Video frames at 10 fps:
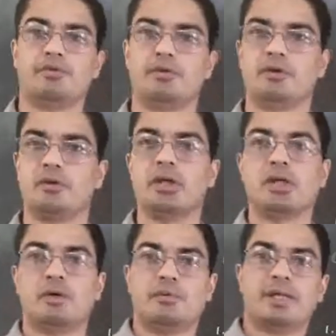
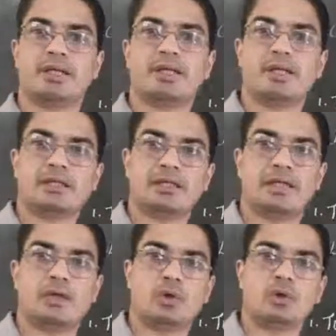Before making
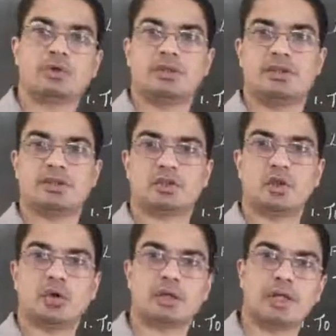it a law, it is
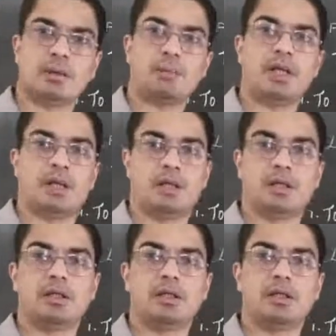called a bill.